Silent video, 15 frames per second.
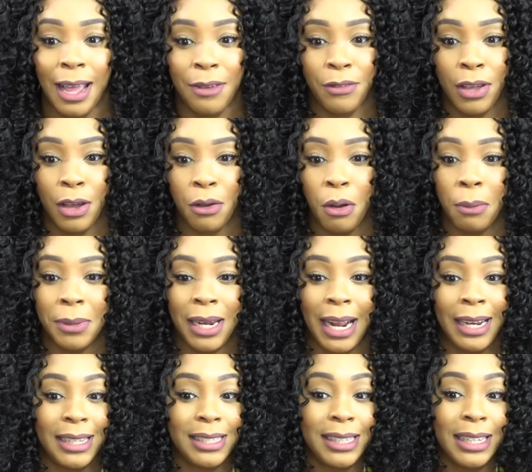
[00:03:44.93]
I finger combed it
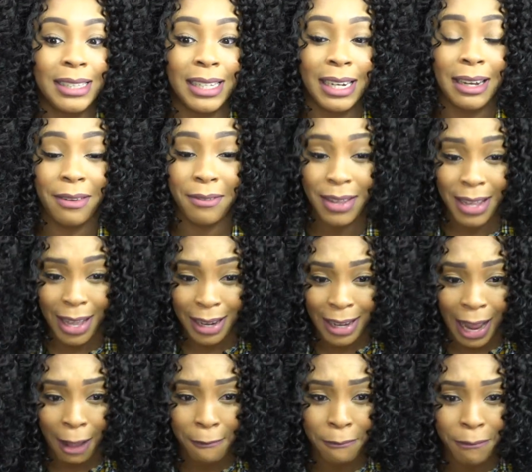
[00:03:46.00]
and it still didn't even
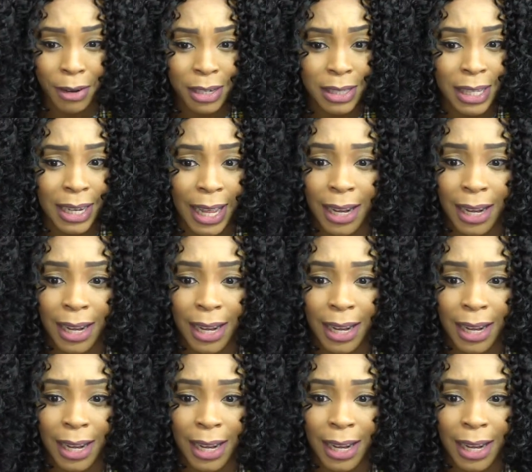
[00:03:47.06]
get that frizzy.